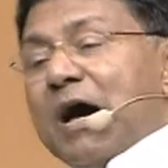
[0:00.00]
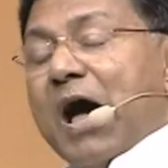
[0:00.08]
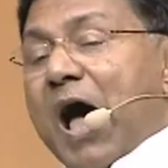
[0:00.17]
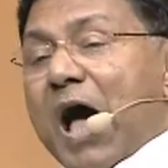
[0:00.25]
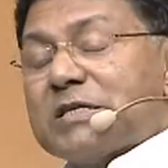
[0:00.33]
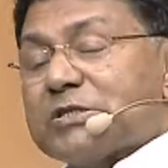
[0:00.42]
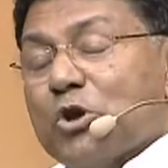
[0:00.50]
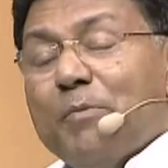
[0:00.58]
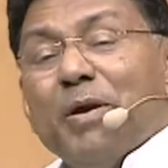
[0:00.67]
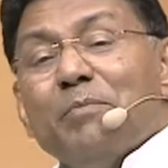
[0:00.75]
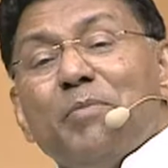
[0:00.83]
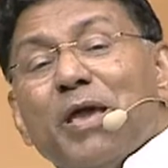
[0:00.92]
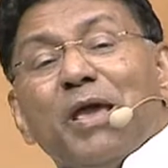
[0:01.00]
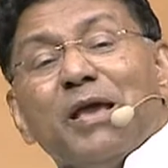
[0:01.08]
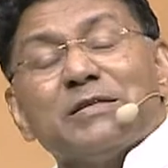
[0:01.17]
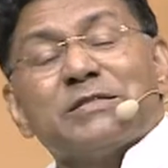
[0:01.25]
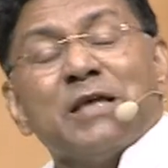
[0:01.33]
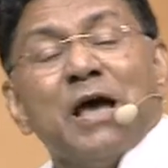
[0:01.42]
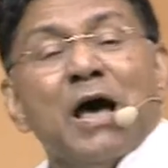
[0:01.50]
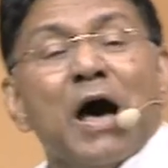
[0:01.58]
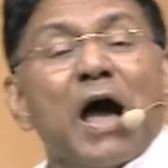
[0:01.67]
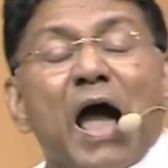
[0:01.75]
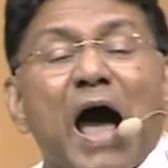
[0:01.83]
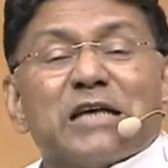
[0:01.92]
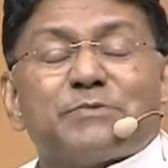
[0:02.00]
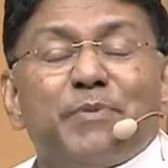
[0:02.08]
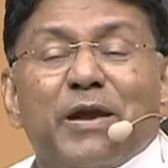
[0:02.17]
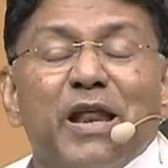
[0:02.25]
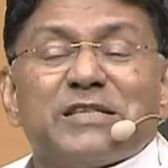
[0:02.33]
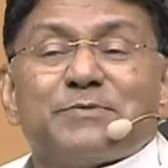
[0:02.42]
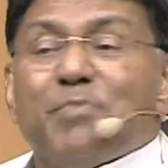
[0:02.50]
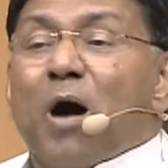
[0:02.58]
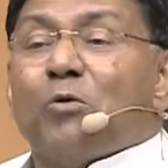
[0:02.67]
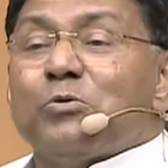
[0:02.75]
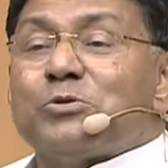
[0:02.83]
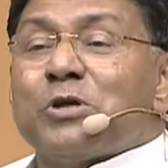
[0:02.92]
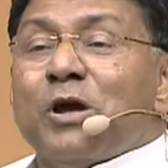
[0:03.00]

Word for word: As human beings, a husband is bound